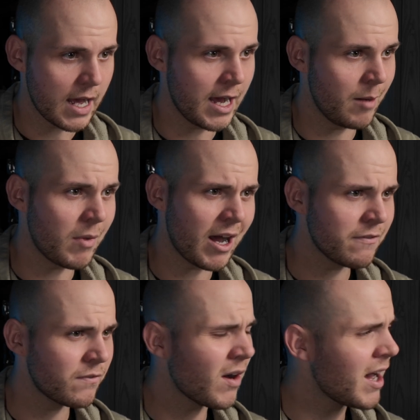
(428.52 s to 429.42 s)
I
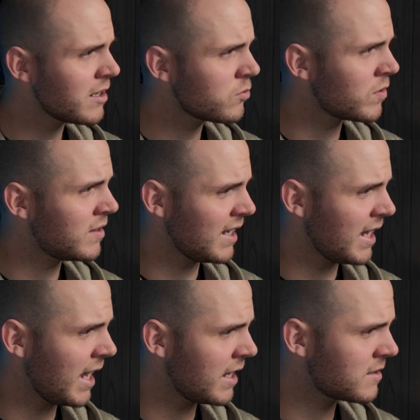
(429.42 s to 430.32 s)
find with
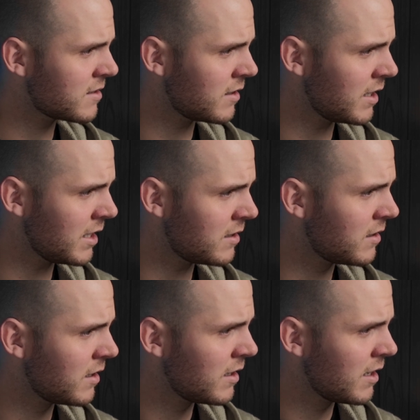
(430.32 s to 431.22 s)
Dehancer, it
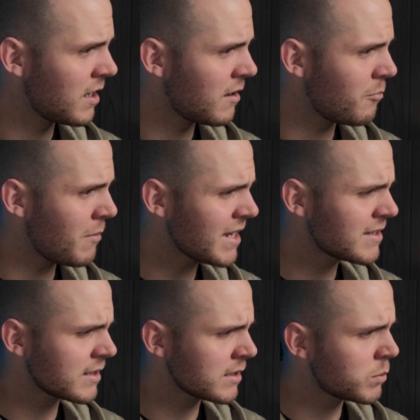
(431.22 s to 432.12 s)

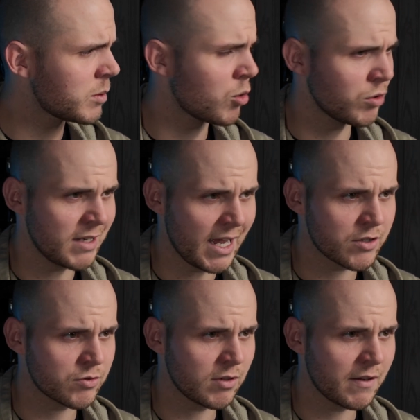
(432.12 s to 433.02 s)
makes it a little bit more
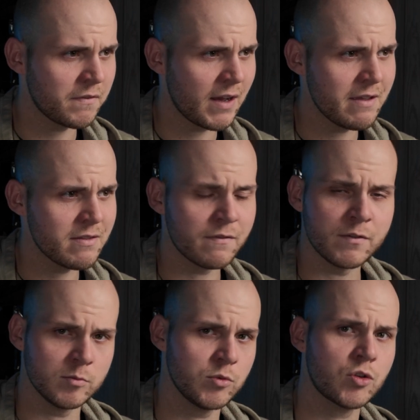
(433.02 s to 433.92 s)
natural. I find the
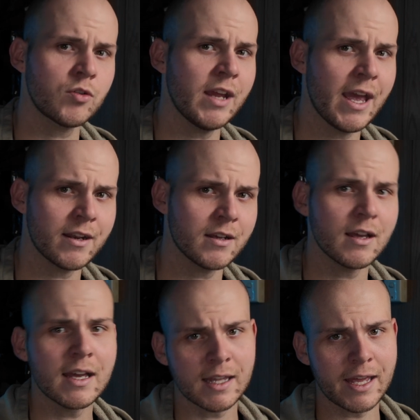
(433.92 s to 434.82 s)
Film Look
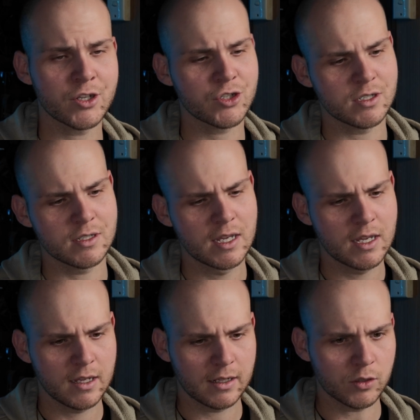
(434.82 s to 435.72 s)
Creator halation
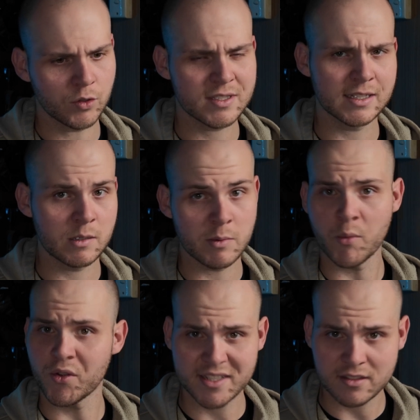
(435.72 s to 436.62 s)
looks a little bit
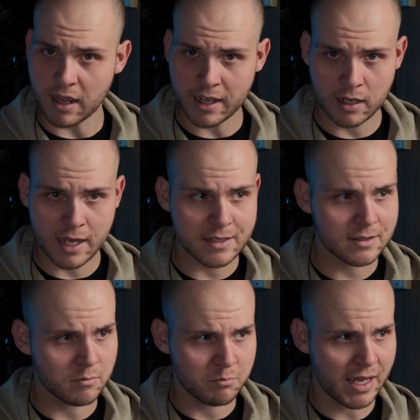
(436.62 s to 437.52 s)
more
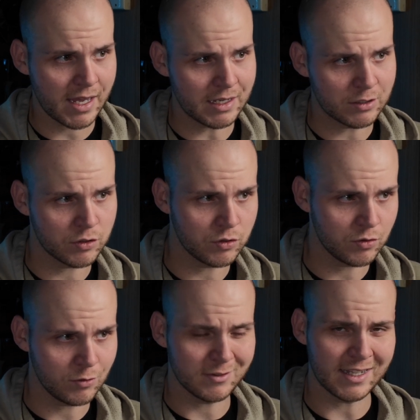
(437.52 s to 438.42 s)
stylized compared
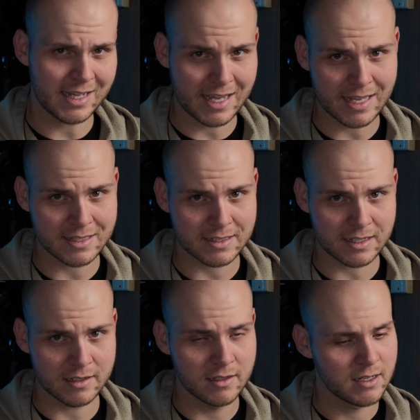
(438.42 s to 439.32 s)
to
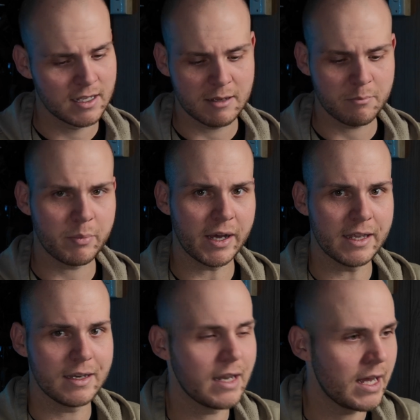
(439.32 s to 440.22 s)
Dehancer,
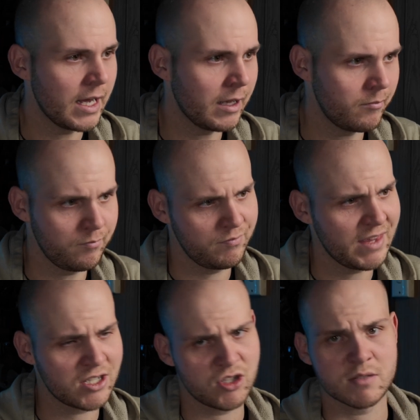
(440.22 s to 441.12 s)
but
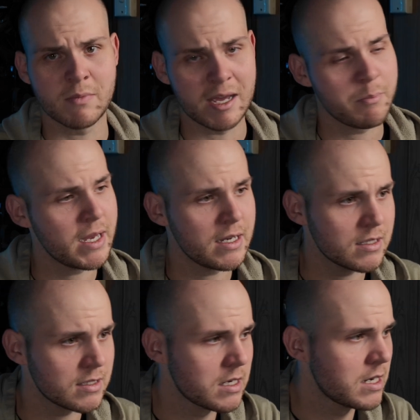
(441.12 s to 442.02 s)
that's just my
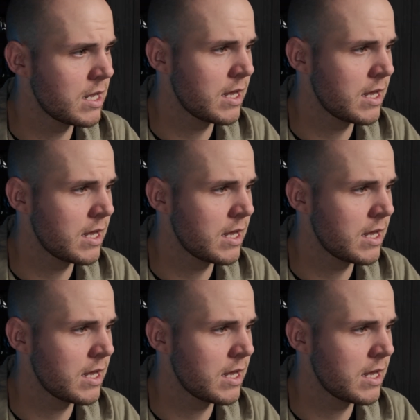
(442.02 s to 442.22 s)
opinion.